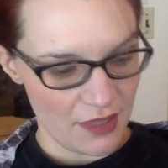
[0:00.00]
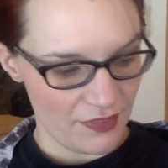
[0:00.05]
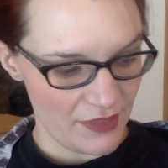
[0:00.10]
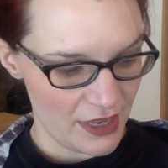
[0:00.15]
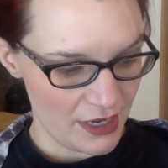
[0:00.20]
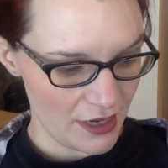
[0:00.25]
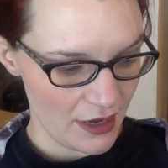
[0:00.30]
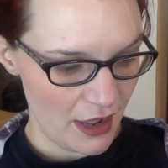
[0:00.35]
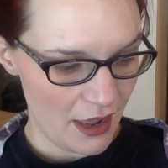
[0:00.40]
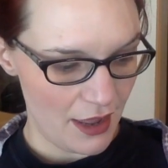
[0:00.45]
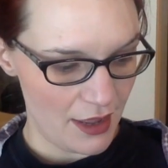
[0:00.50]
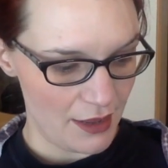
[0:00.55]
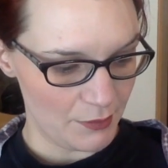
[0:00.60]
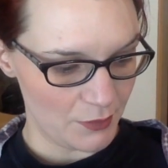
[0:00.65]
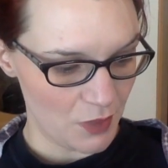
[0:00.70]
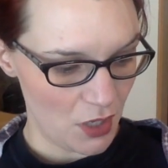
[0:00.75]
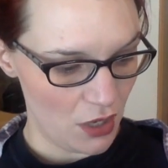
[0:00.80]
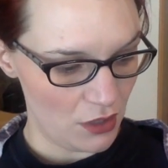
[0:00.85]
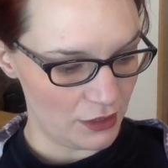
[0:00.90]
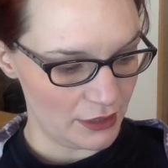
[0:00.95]
and then I am
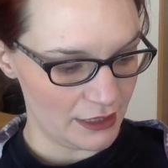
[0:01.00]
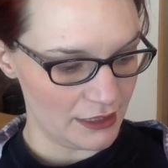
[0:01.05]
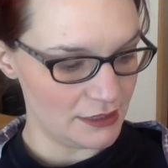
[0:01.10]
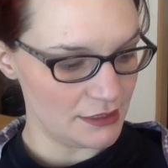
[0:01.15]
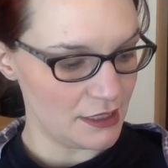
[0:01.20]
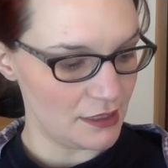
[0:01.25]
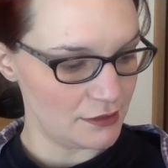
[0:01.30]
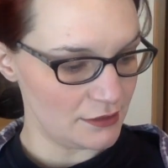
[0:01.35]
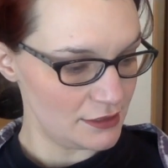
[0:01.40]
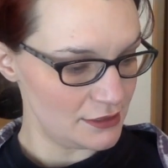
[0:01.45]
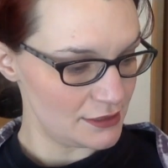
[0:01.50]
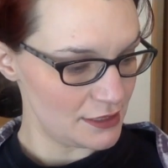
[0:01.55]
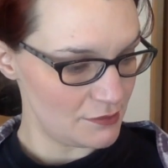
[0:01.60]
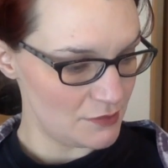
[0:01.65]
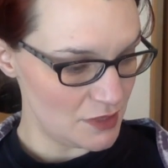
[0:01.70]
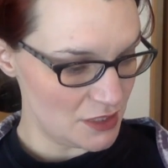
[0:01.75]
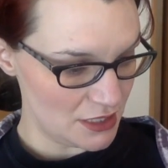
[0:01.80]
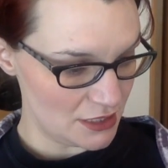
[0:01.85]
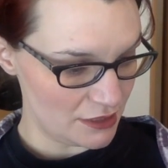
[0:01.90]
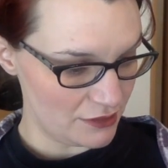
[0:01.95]
calling it done because I'm
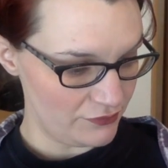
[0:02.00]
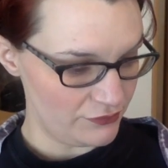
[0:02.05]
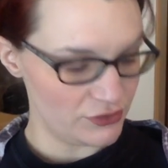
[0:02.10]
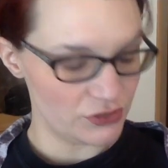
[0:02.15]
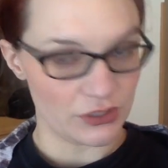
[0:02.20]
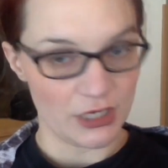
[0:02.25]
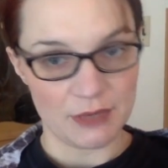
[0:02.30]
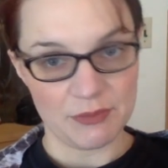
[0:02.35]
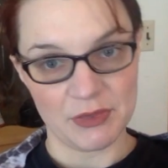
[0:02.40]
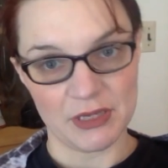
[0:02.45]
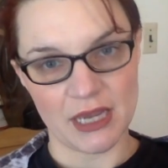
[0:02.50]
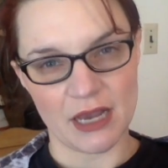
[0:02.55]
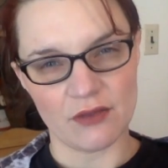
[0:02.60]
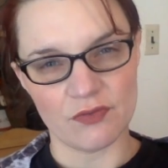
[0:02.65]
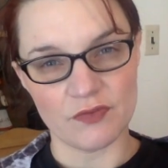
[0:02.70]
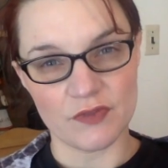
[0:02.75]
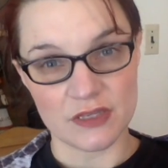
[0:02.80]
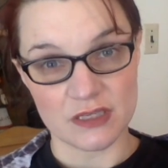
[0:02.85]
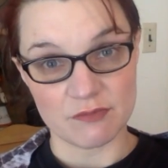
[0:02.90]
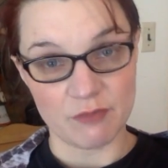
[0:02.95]
sick of scraping out
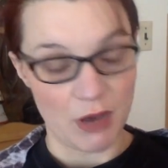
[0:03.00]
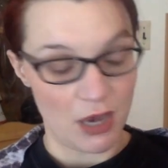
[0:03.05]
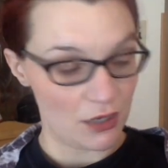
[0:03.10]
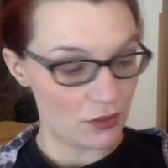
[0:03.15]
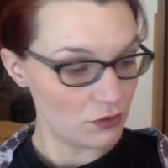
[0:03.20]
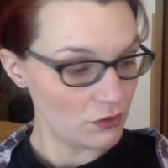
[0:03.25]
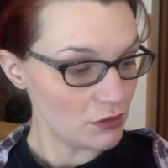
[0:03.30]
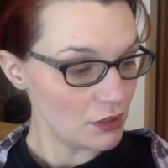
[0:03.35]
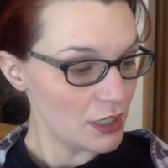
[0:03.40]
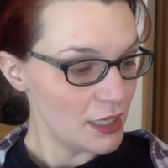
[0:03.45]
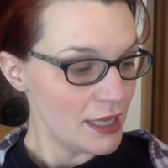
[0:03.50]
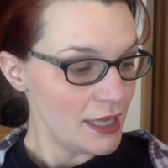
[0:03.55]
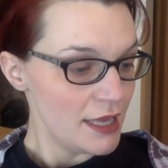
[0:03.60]
this bottle.